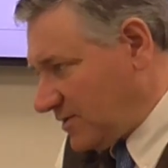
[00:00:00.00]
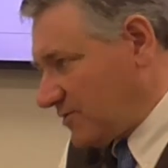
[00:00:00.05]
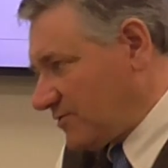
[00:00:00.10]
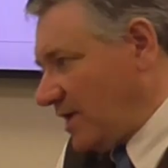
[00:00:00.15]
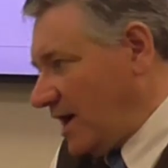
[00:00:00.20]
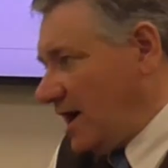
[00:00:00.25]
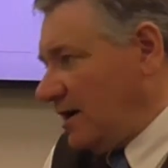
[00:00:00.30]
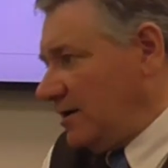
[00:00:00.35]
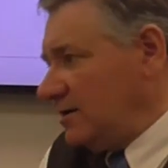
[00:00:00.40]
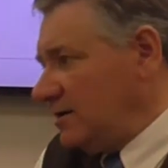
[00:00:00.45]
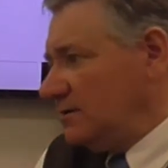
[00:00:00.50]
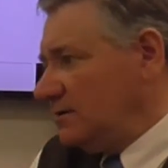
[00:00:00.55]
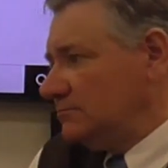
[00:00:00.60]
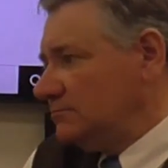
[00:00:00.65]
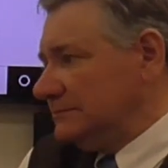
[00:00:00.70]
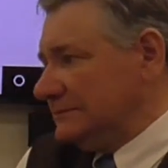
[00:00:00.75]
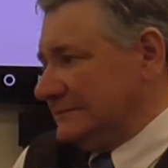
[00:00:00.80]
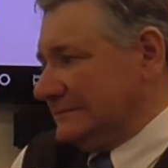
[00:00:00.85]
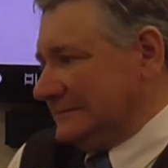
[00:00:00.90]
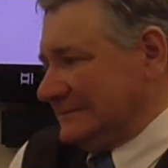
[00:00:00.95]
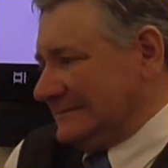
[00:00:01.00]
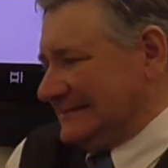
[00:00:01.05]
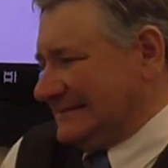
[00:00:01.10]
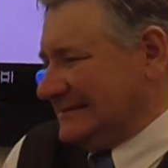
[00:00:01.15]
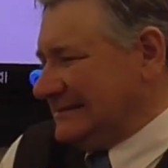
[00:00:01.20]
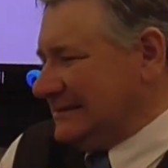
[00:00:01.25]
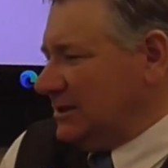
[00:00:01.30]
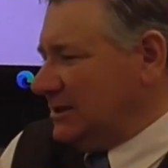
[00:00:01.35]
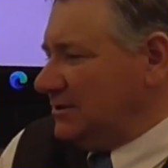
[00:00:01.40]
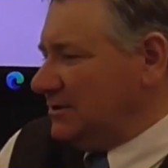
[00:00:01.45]
to the ground,
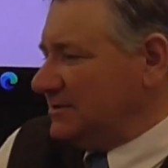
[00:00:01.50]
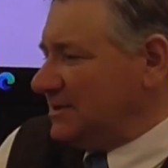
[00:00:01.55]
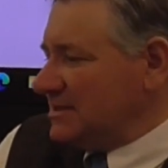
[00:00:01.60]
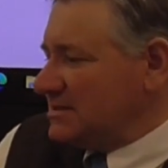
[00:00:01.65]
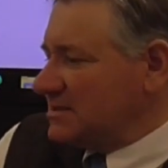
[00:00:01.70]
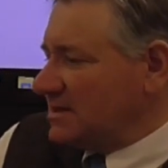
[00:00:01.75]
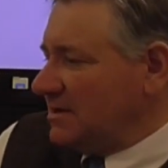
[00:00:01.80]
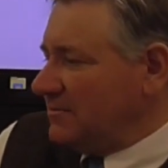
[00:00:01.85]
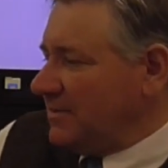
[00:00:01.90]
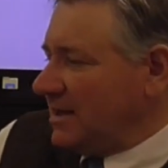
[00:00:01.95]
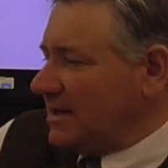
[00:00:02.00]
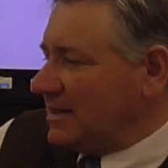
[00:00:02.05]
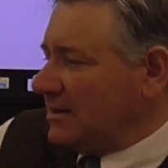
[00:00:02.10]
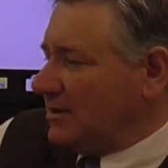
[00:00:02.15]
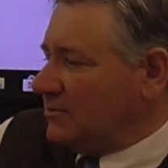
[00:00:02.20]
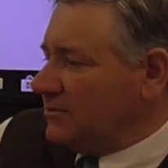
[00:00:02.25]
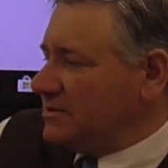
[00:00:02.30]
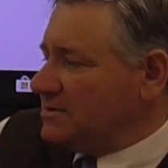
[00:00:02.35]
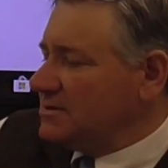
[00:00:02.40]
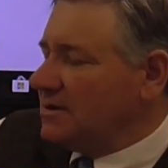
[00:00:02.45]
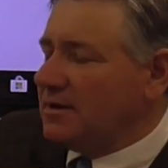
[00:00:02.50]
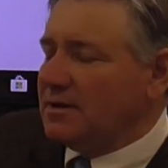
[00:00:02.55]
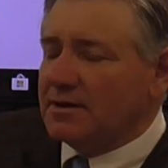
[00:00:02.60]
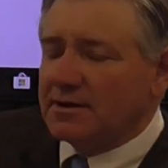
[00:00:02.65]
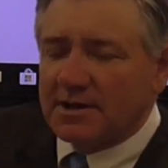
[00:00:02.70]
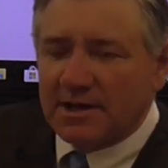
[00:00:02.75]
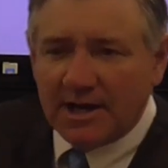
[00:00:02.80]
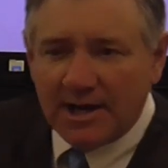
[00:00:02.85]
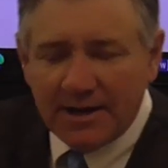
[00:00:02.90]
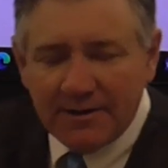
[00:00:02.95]
oh, it's going to make noise.
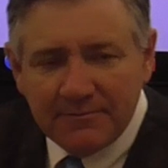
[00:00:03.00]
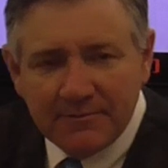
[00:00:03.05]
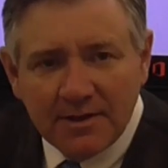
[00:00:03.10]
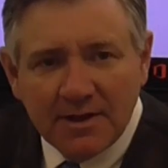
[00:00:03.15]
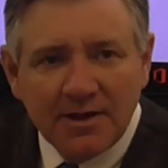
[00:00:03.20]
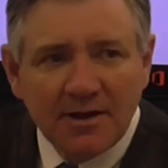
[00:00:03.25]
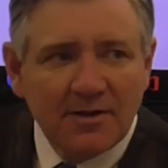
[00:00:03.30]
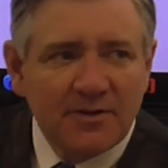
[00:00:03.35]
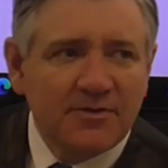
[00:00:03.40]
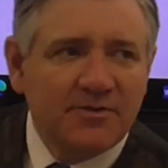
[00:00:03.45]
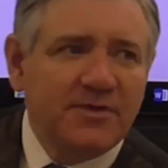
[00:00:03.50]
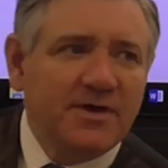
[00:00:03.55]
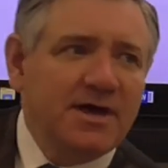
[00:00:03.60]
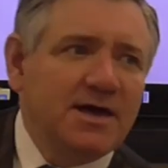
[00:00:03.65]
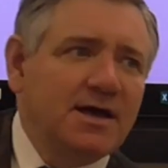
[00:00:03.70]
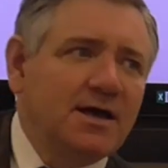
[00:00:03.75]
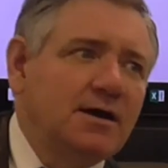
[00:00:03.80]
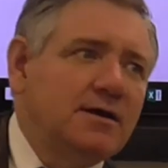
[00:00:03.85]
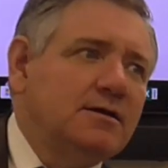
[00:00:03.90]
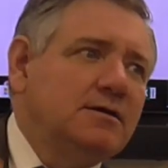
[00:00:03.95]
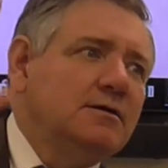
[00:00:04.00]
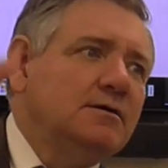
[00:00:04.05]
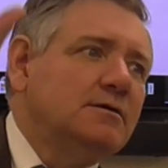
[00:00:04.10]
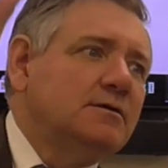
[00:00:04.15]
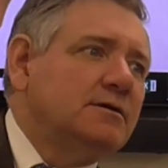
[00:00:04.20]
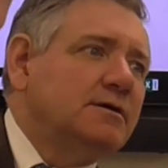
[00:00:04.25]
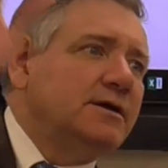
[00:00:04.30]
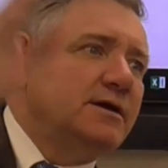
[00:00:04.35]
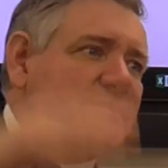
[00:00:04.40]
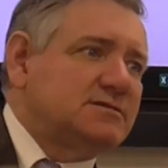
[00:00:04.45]
Okay? Then
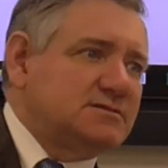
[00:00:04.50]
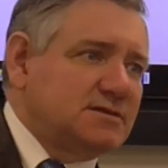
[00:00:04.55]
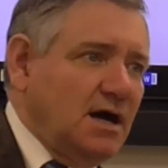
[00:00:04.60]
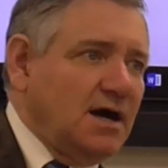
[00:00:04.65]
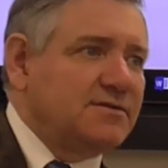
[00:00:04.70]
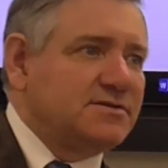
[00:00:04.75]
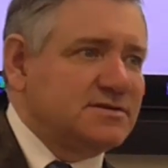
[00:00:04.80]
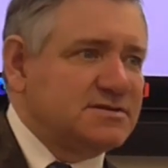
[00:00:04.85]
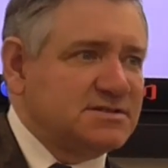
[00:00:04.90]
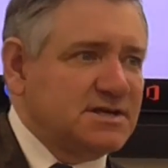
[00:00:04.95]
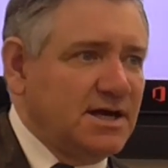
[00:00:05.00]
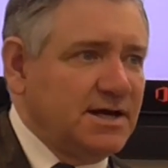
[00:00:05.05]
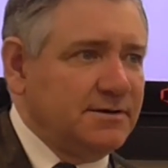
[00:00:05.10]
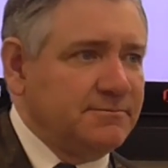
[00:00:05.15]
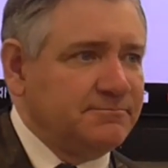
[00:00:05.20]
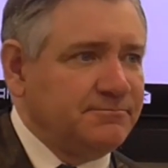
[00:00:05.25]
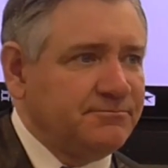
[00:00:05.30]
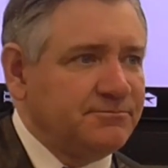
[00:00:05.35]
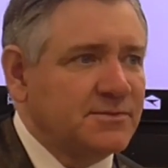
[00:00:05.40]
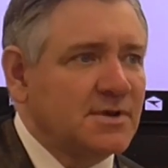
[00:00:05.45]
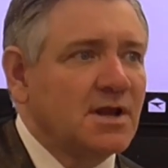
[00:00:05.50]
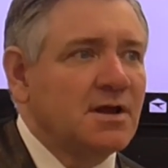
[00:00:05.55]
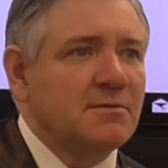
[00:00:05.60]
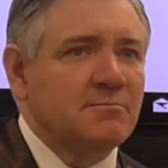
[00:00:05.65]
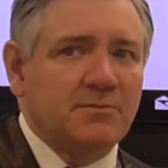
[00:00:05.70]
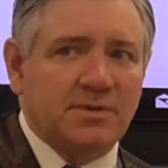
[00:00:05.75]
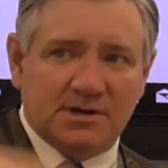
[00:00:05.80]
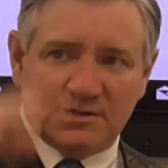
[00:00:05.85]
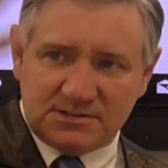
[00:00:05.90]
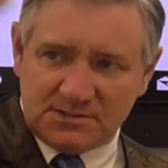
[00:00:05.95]
it's not the same.
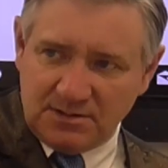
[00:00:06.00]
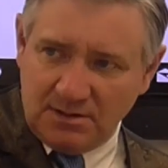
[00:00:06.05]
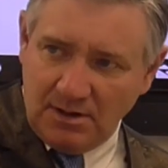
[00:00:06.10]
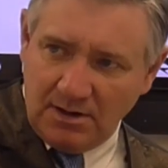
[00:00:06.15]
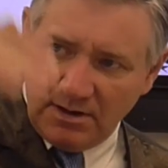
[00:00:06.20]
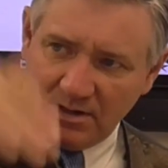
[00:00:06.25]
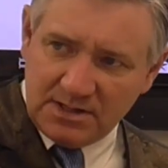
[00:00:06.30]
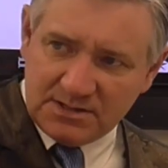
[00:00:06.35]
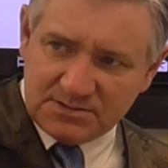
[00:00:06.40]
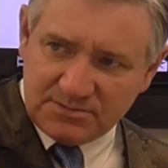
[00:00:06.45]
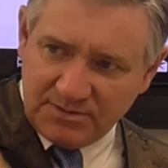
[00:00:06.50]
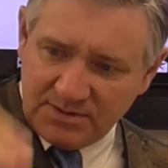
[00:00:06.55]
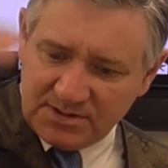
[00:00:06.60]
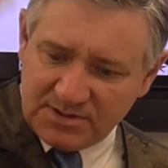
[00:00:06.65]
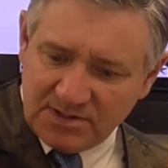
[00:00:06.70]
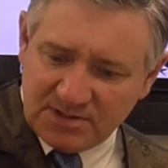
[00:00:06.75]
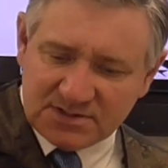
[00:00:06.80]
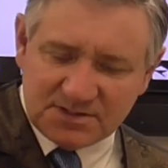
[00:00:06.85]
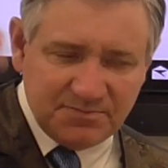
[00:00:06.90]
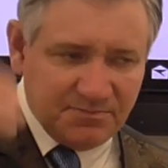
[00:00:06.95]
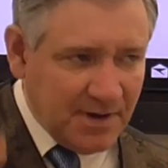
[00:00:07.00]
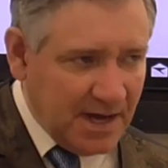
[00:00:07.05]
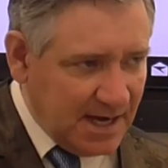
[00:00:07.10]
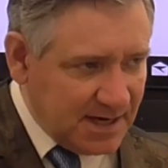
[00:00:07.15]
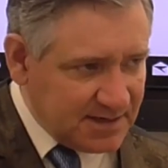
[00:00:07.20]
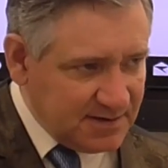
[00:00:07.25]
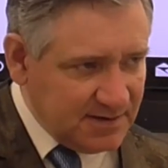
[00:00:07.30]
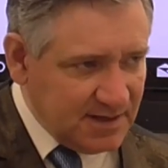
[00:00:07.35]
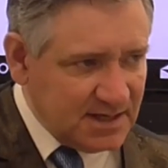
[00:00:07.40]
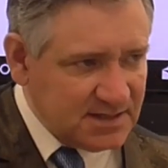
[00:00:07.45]
But as long as it returns
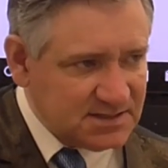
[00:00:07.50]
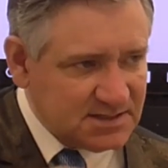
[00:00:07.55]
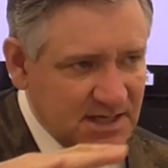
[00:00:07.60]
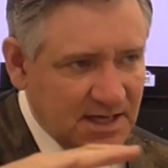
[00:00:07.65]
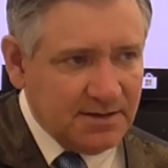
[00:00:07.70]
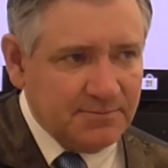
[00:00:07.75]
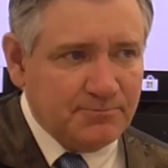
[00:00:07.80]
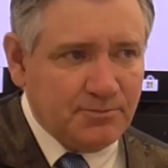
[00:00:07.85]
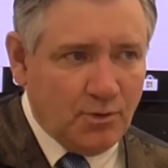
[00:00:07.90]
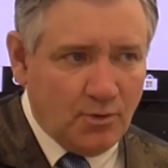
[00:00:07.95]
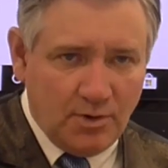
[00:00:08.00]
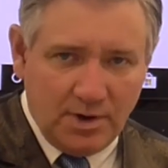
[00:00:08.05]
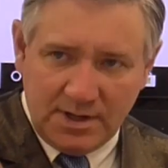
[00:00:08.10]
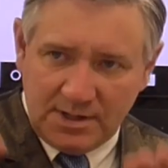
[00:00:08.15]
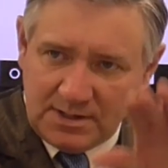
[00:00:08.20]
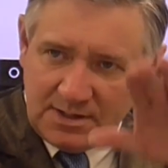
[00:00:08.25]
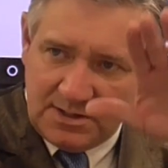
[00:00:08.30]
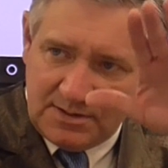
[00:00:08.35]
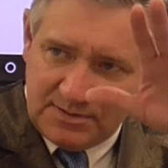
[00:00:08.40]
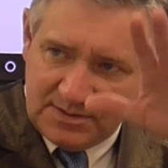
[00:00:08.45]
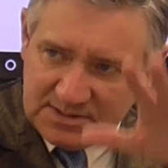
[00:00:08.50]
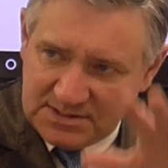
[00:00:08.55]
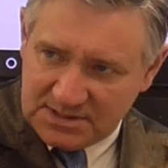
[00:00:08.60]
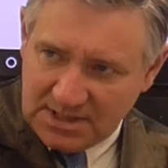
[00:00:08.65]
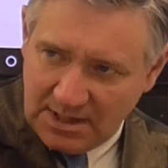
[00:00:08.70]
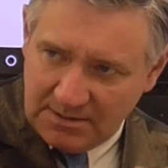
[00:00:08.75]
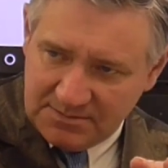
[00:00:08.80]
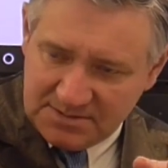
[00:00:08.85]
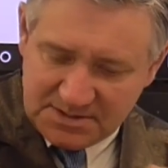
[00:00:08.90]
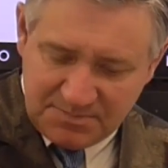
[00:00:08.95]
back to that same point, the
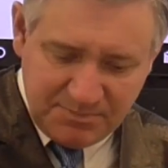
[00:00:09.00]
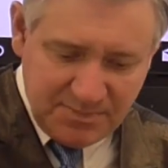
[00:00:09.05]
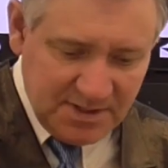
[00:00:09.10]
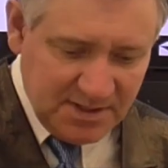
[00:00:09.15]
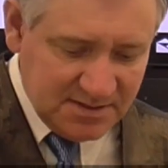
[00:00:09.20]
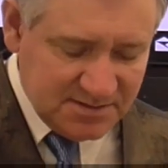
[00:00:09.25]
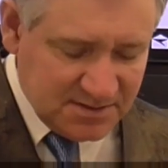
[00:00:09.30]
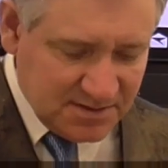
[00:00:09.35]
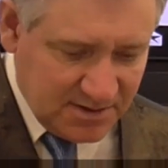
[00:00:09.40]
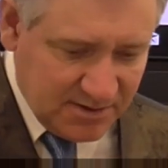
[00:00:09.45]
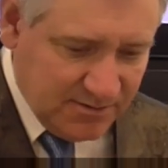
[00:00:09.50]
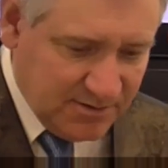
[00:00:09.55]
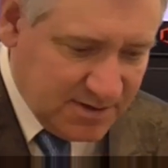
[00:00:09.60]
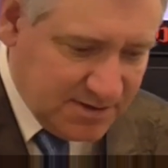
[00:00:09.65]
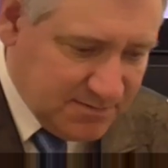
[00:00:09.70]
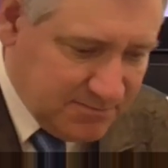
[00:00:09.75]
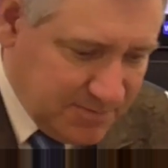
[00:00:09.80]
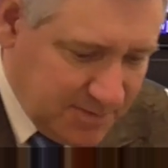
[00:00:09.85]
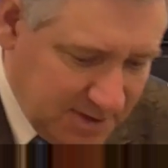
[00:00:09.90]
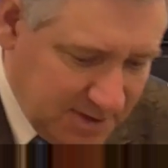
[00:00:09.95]
same speeds are going